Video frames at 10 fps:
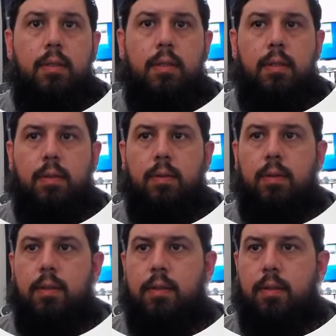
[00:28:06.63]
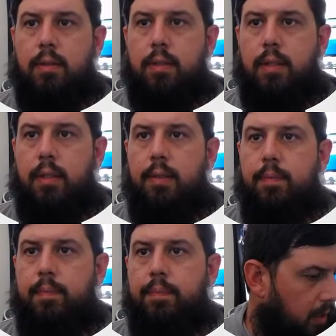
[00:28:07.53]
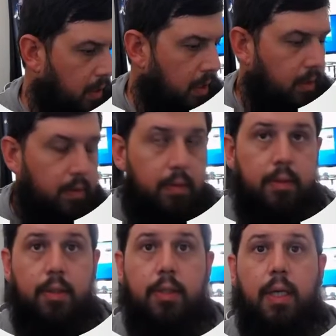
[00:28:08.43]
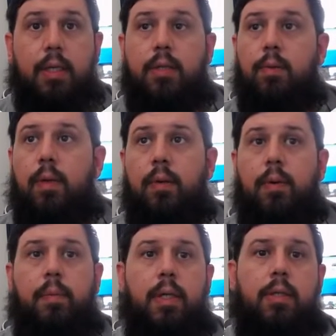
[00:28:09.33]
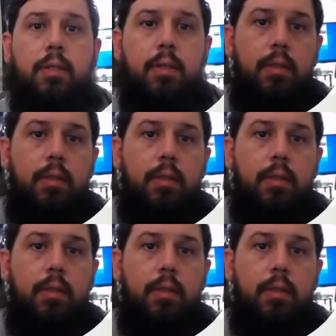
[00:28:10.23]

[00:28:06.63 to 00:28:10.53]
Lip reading: So let's do the same. Oh, there's actually one that we missed.